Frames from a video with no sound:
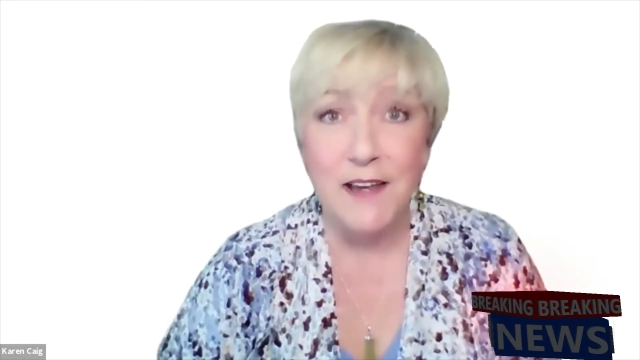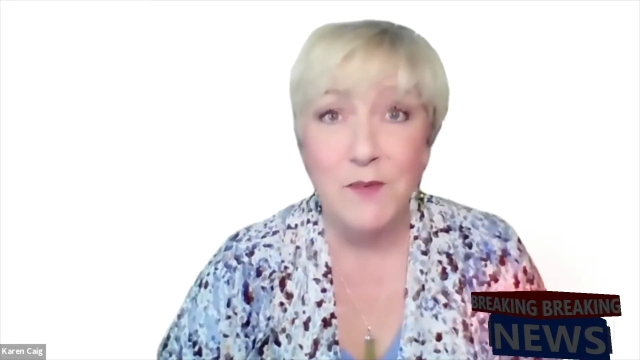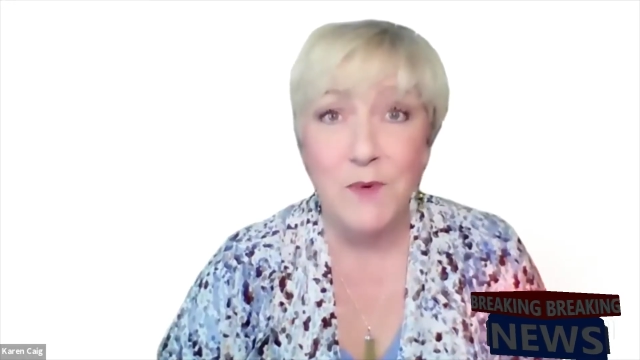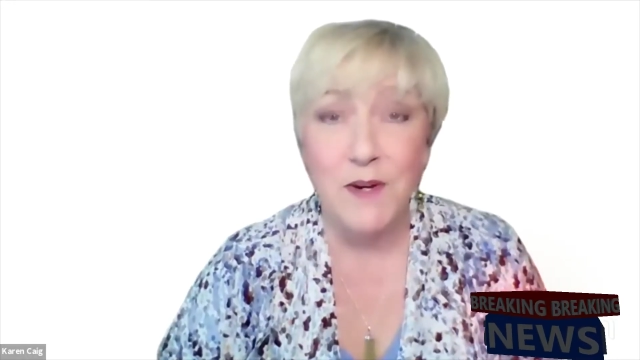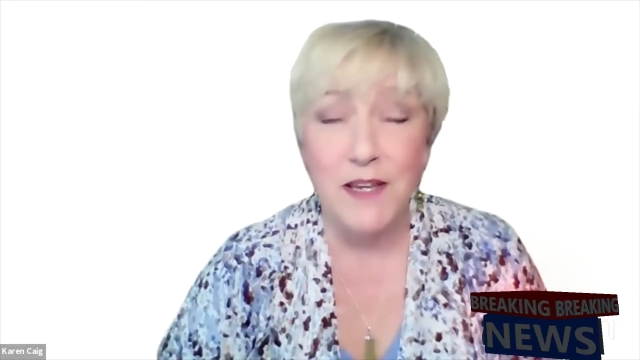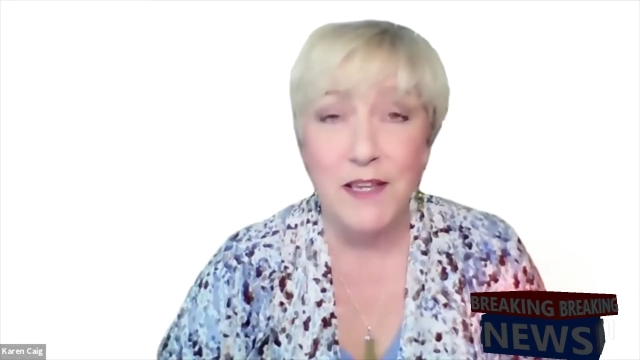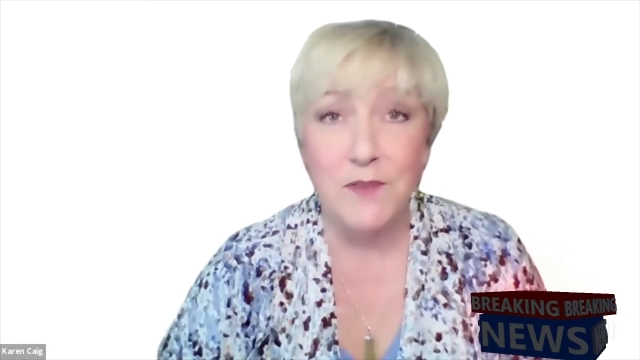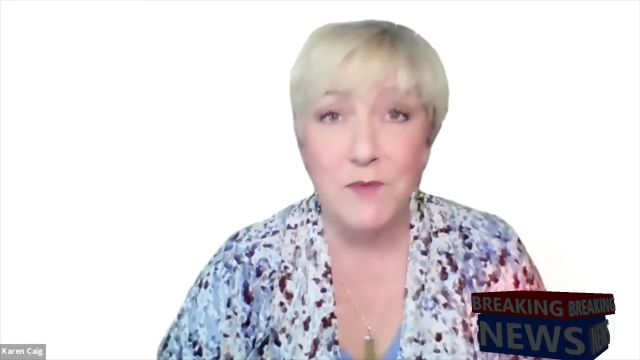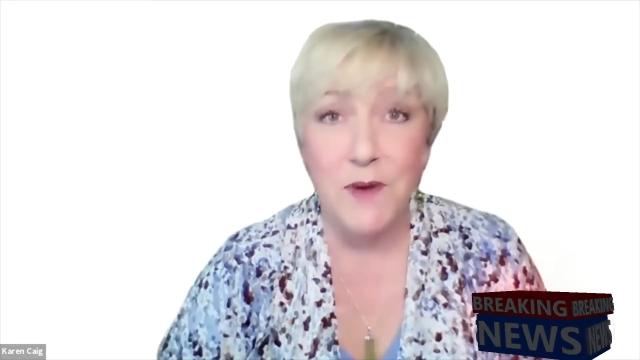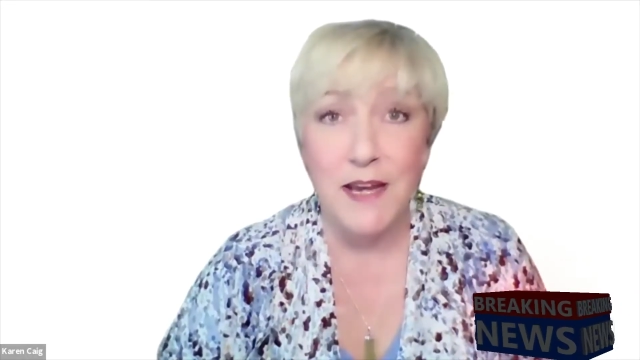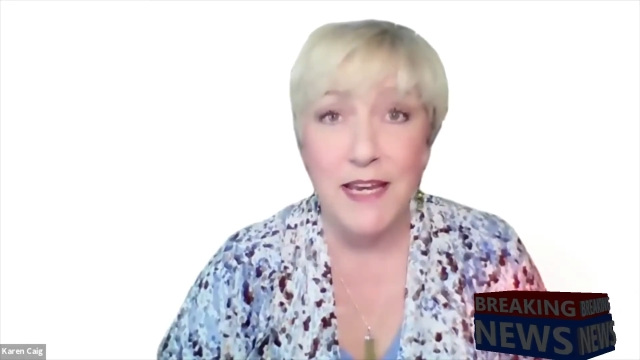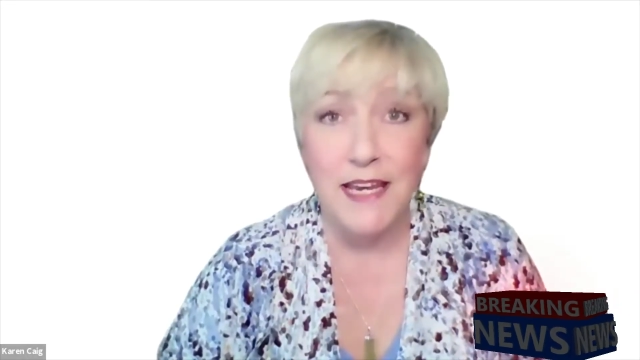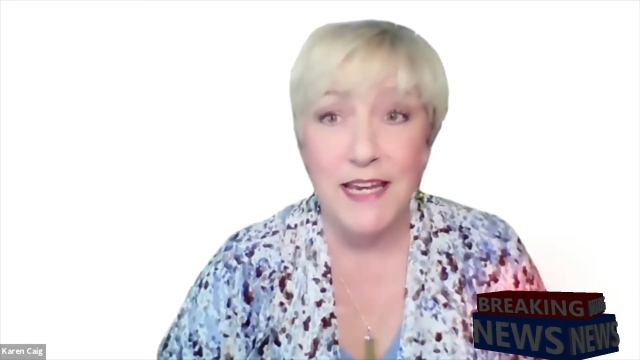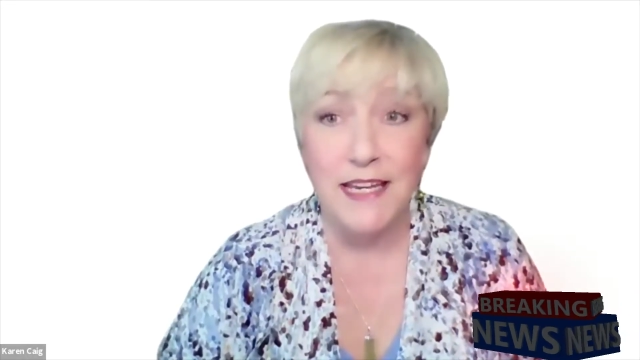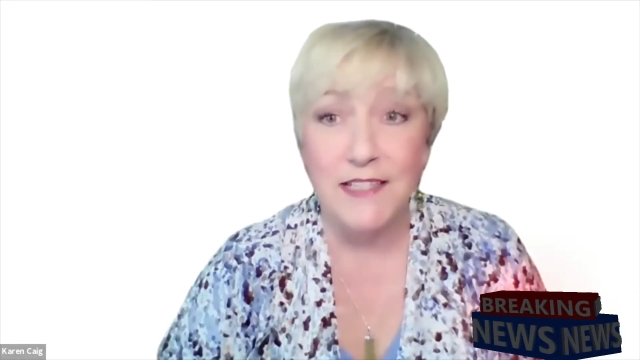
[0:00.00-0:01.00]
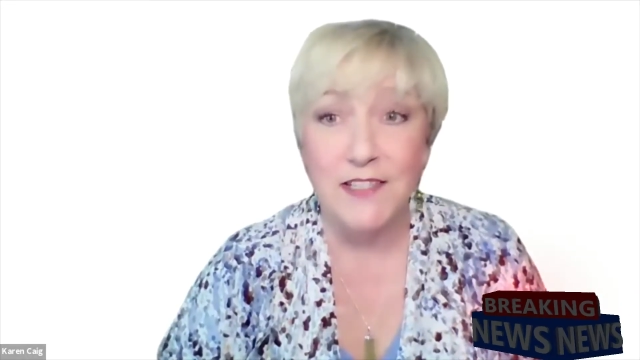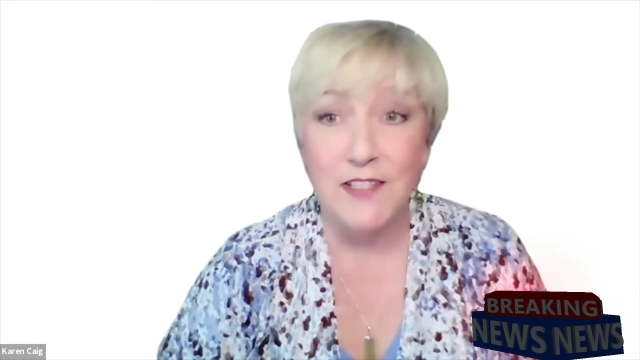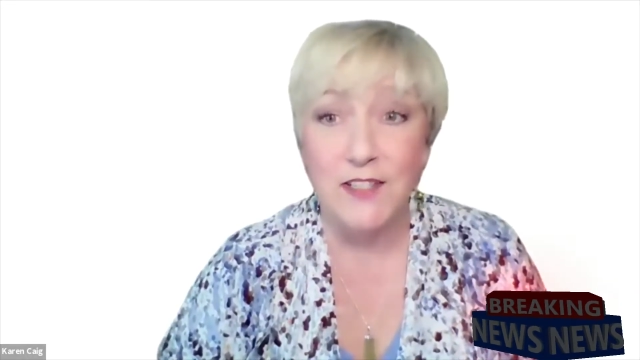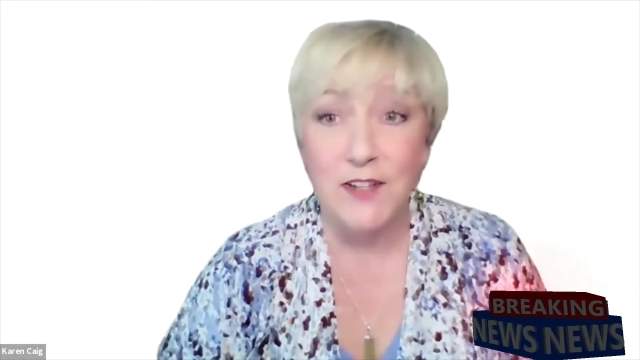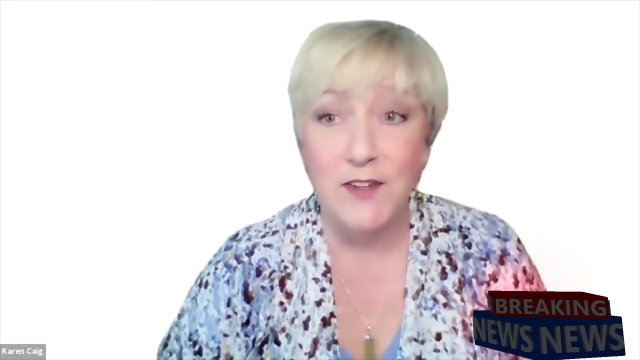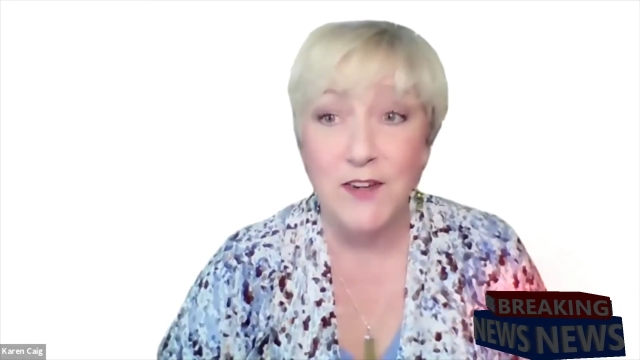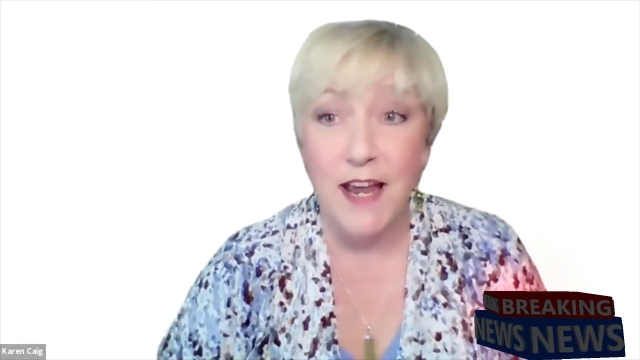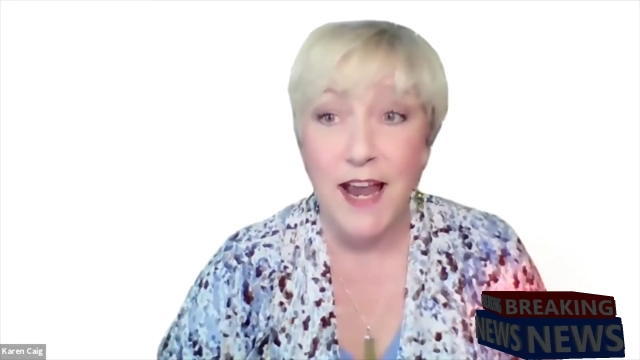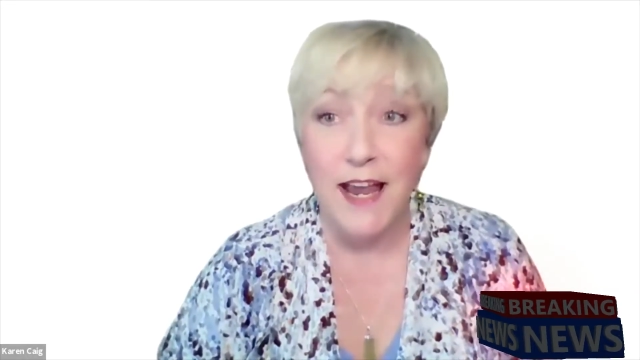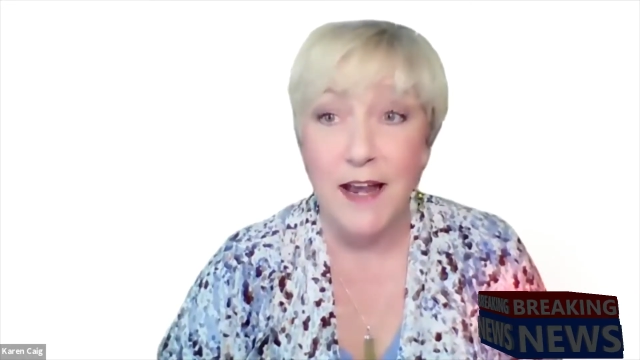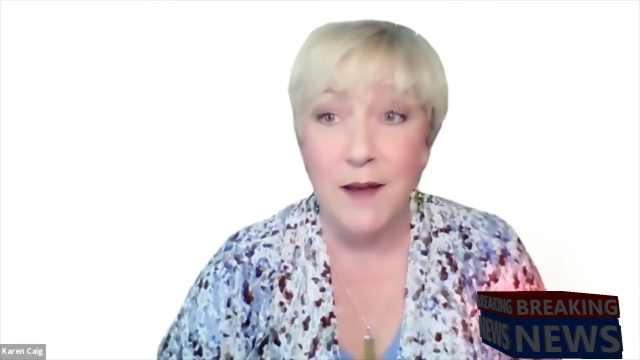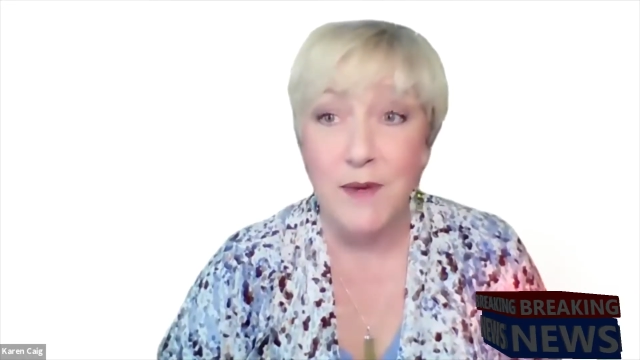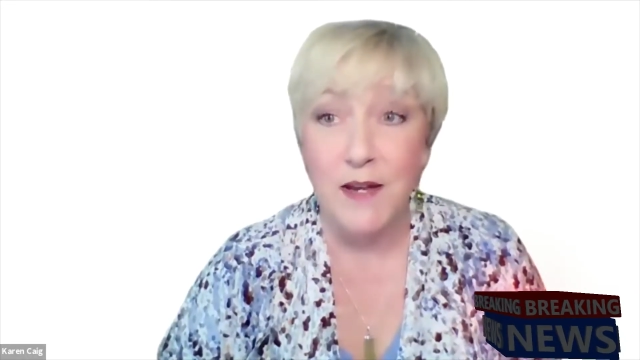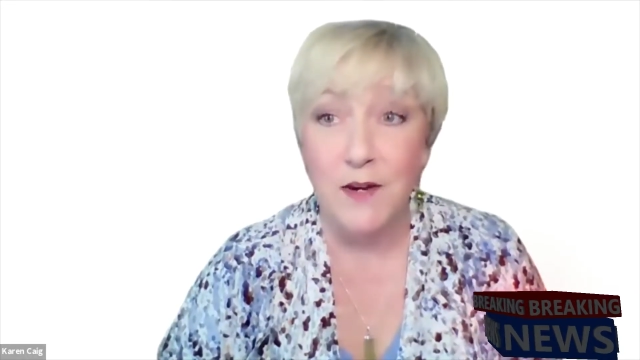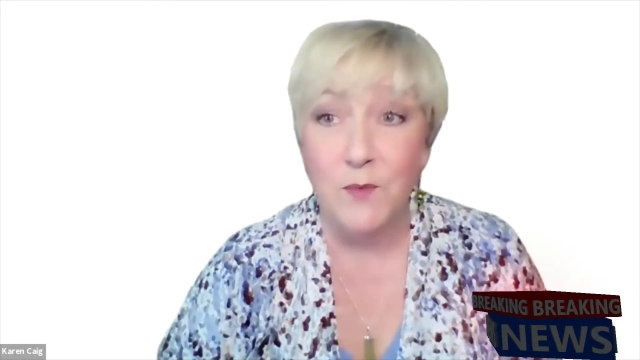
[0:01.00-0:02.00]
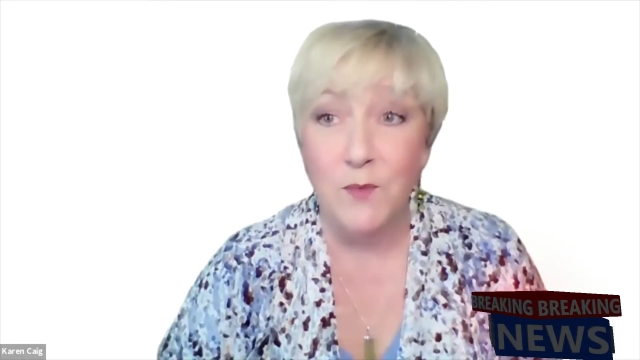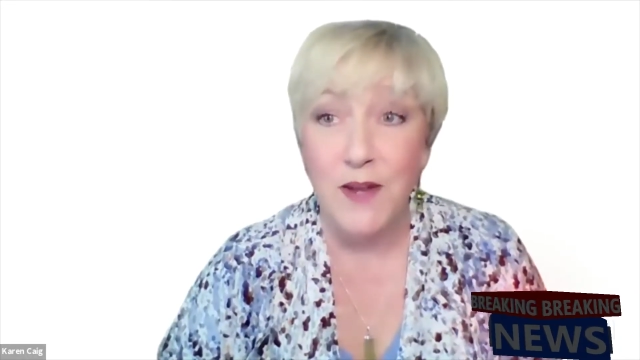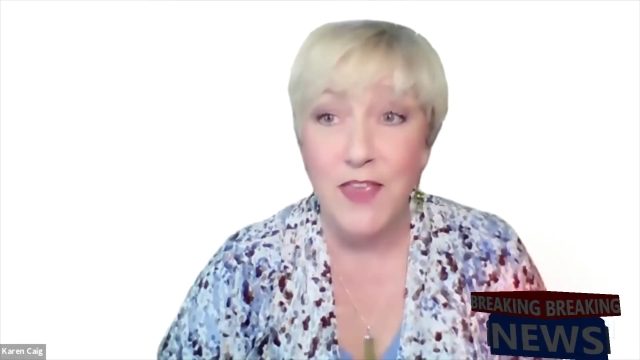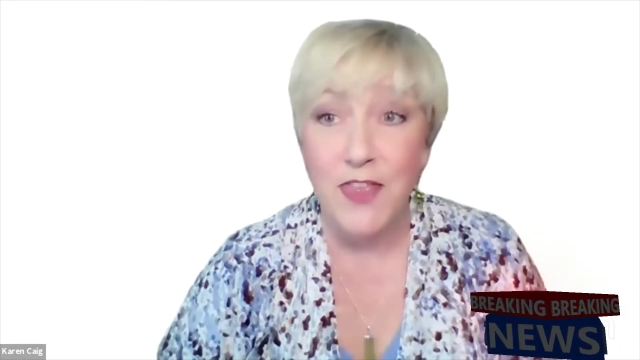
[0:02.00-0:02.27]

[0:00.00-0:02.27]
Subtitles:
with Reiki Institute, and I'm here with